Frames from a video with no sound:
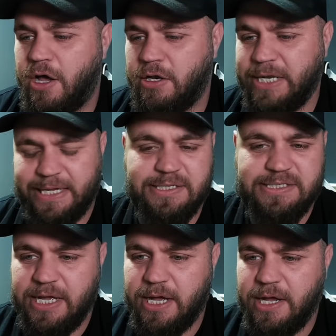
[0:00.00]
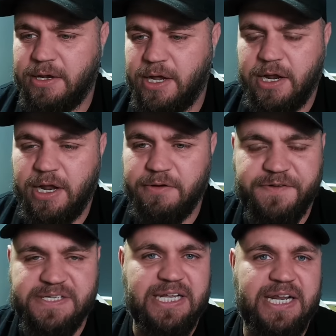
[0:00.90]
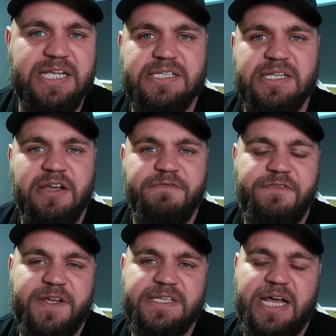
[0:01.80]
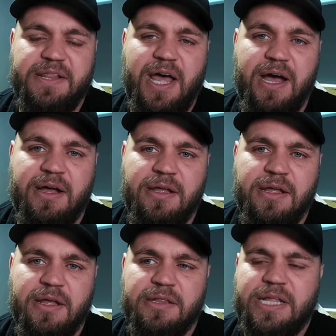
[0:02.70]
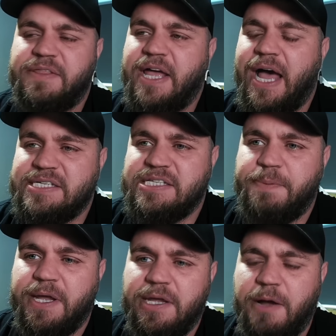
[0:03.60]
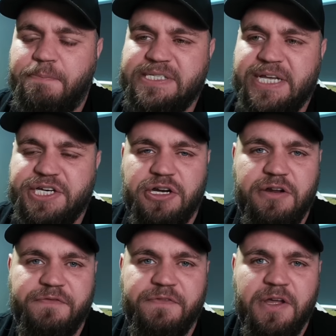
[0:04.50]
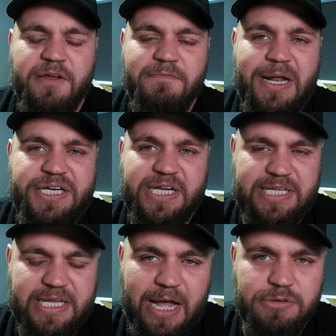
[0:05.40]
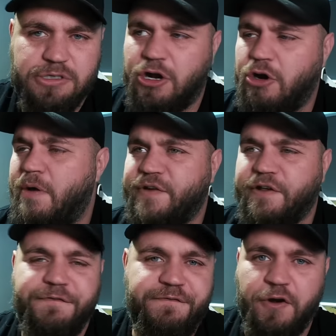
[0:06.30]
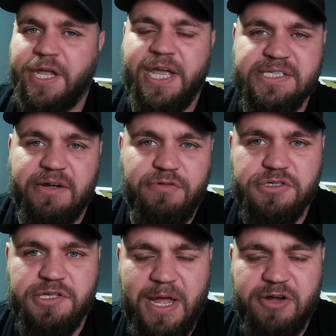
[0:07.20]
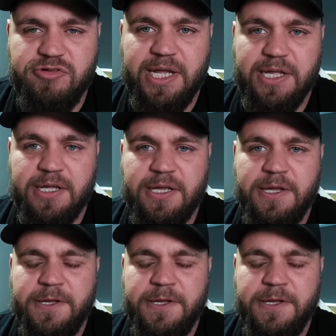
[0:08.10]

links and facilities for things like that. Like, there has to be a petition of Manchester Council or whoever the fuck it is that runs the Metrolink.